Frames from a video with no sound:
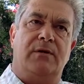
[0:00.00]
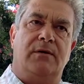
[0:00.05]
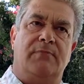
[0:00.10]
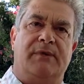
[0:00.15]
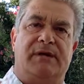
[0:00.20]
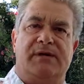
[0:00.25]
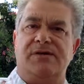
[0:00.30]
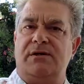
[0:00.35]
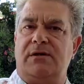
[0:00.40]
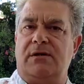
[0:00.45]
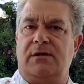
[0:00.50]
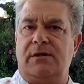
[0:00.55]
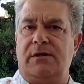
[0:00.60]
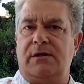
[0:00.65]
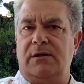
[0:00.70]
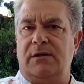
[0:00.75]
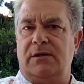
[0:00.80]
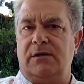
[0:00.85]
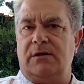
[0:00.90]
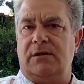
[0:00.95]

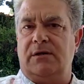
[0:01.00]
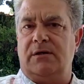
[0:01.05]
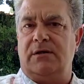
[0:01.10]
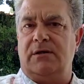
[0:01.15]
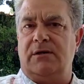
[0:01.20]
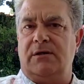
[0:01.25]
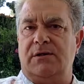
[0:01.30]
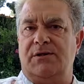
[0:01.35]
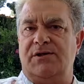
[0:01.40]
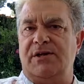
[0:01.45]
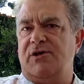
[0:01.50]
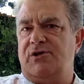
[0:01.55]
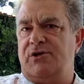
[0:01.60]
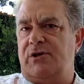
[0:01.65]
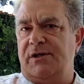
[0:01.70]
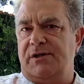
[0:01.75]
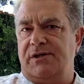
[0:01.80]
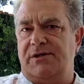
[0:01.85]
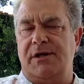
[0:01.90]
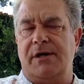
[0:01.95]
basically
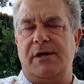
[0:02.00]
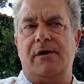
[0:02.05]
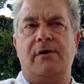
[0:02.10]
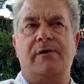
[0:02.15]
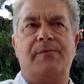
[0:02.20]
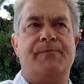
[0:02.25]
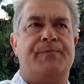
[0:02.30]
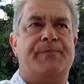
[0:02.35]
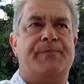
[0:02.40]
essentially a singer.